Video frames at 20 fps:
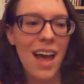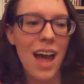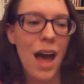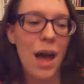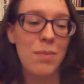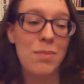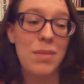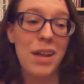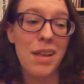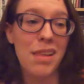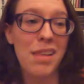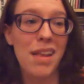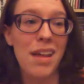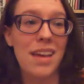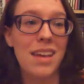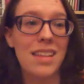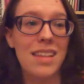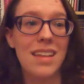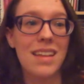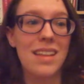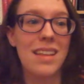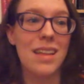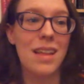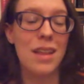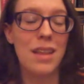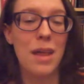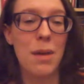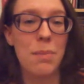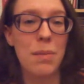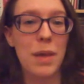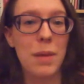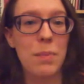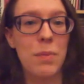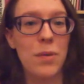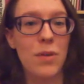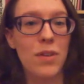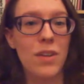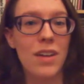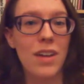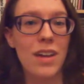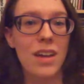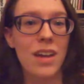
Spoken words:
I'm not saying that people